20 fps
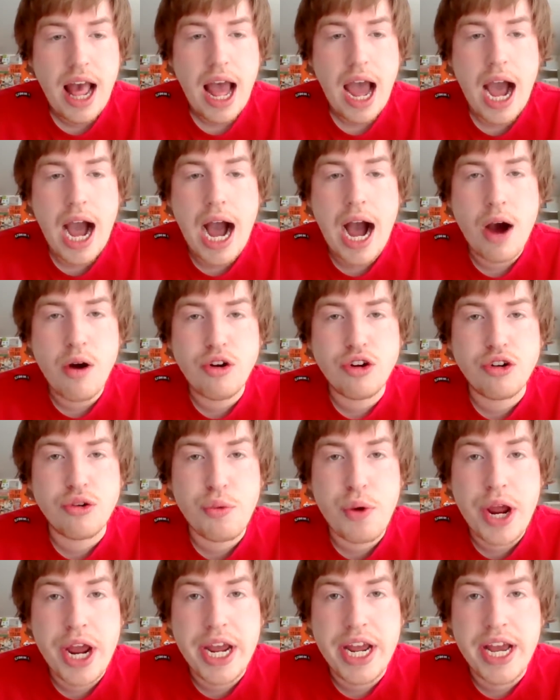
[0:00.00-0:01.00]
how
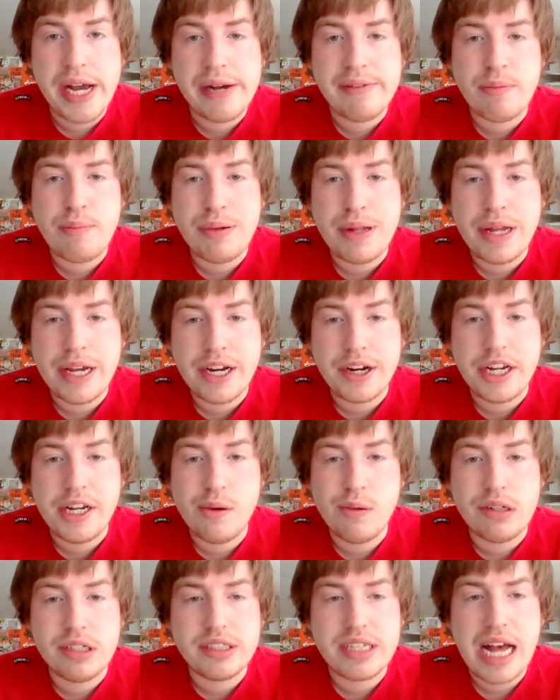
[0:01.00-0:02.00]
great of a player he
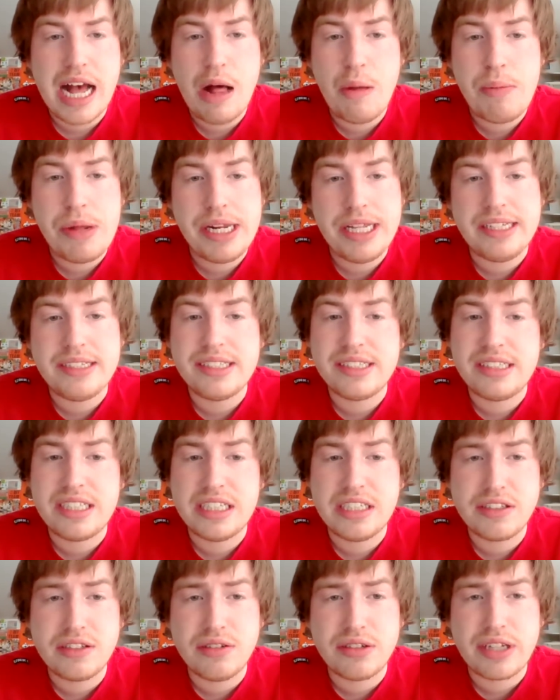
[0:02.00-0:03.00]
was, how many
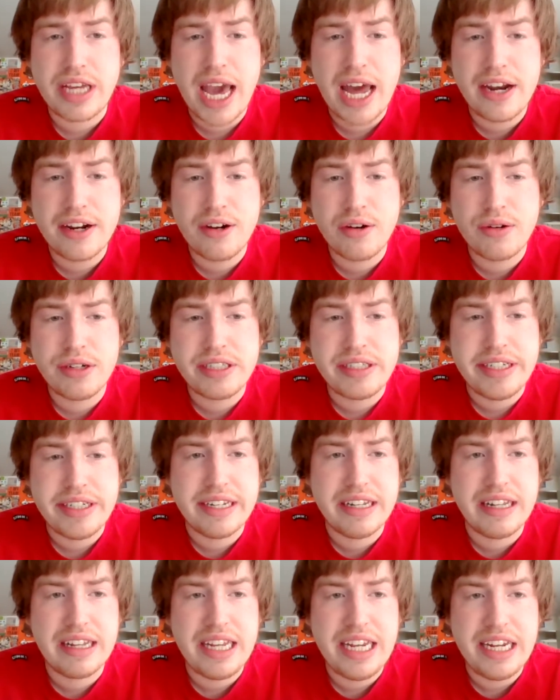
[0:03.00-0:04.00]
statistical categories he'd
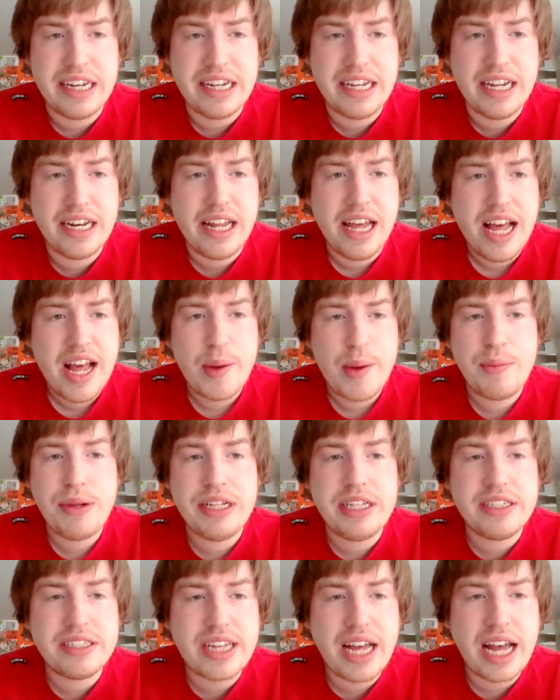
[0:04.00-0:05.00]
lead in. I mean,
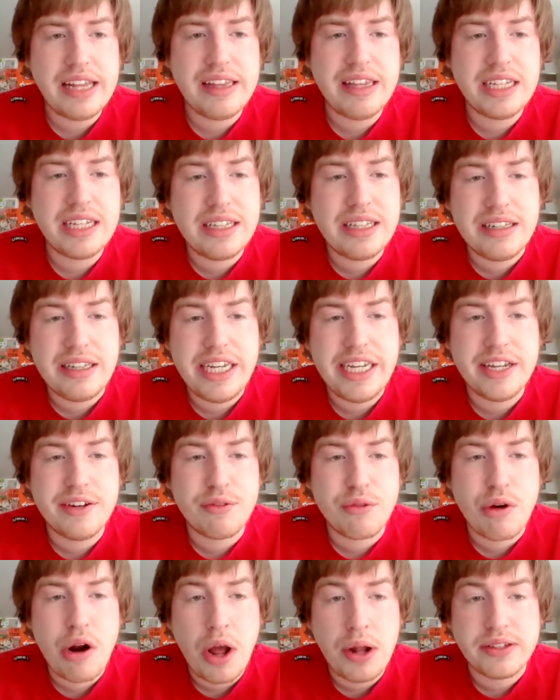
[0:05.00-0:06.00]
this guy led the league in
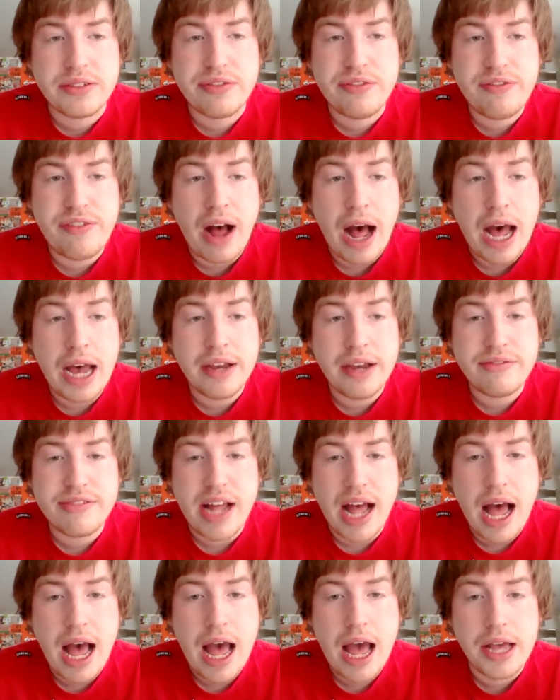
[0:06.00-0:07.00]
runs 5
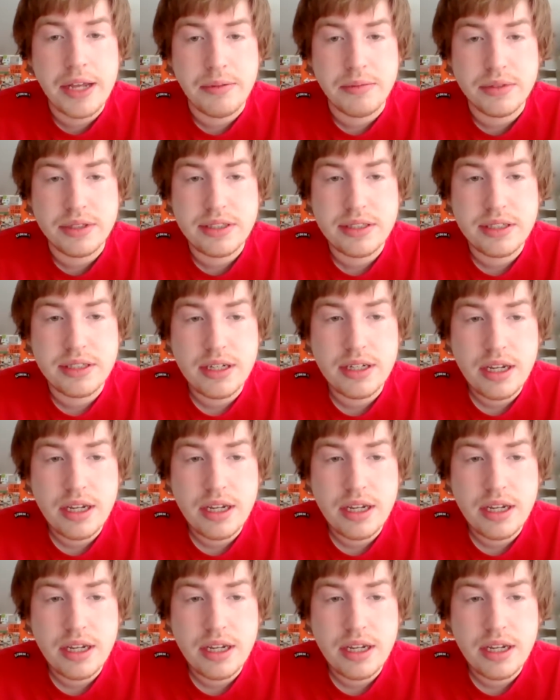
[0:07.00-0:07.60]
times.